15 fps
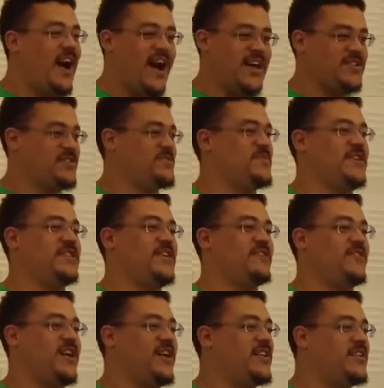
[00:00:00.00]
I just made that
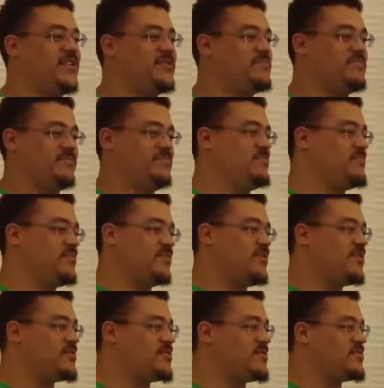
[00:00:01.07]
file, and of
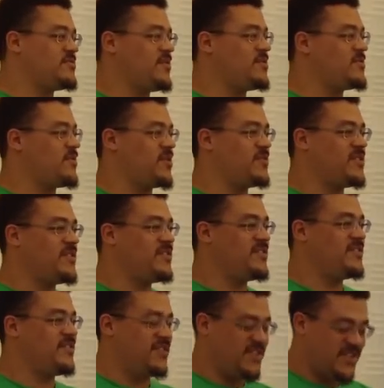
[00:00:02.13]
course, there's nothing wrong with it.
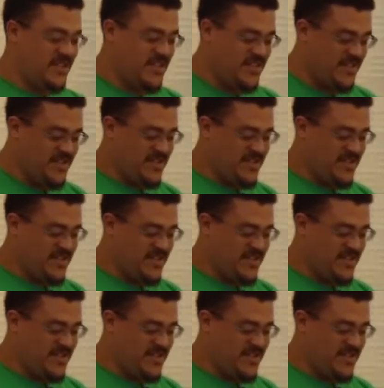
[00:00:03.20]
Are you kidding?